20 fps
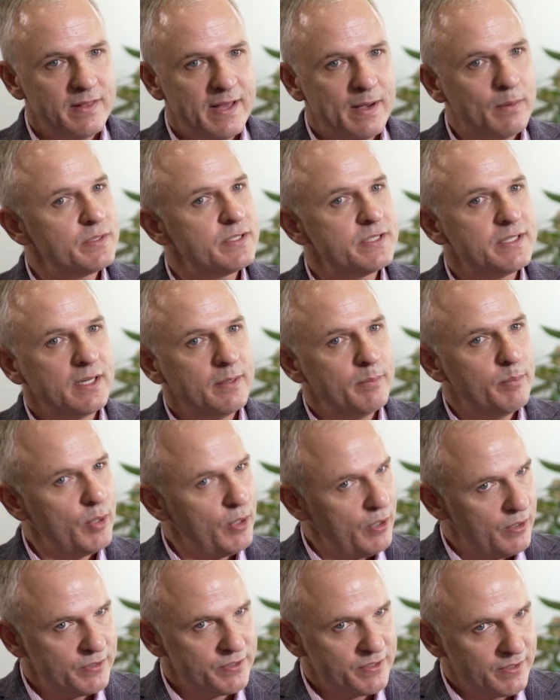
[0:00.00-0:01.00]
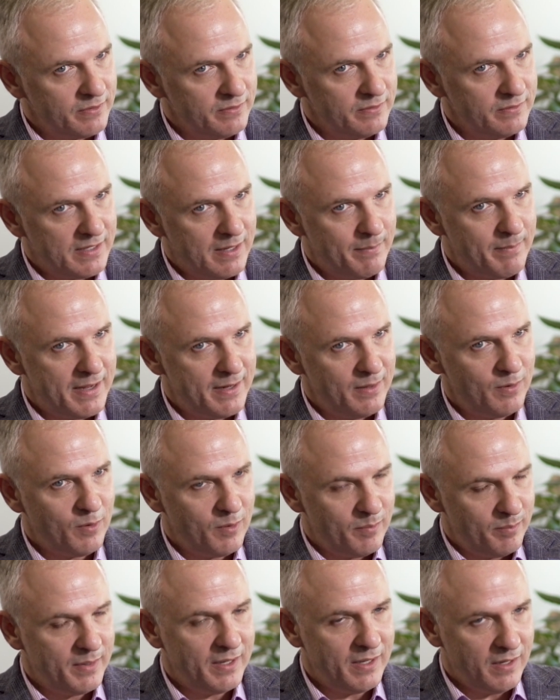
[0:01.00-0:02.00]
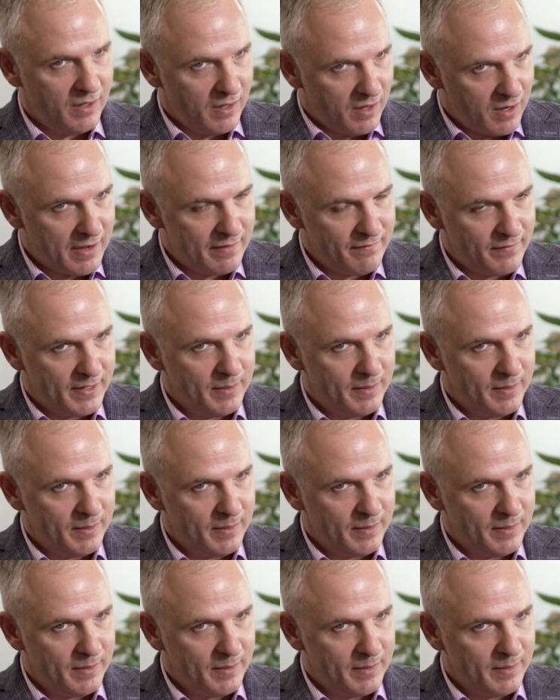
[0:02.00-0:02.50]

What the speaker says: they were still a person. They may not be alive